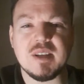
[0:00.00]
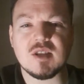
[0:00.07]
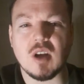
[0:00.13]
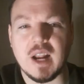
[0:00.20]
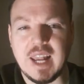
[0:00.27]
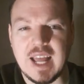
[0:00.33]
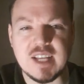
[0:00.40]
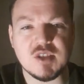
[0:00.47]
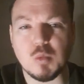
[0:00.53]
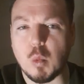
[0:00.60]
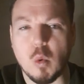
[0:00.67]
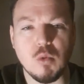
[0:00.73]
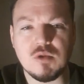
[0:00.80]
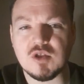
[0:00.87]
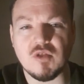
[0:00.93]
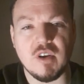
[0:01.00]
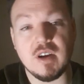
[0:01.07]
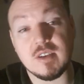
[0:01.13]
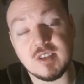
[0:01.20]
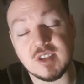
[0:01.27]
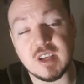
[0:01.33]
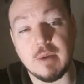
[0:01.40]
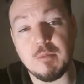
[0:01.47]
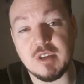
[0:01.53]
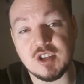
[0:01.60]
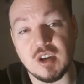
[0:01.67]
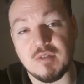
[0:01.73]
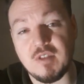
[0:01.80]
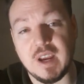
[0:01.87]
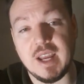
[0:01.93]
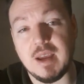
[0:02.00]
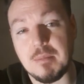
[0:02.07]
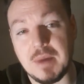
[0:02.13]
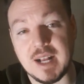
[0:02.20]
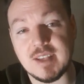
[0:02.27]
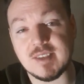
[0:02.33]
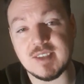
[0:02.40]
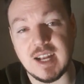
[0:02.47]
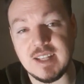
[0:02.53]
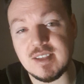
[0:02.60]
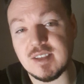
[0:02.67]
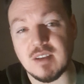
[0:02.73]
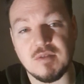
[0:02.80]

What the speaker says: It's like less watery on the skin, which I think it makes sense.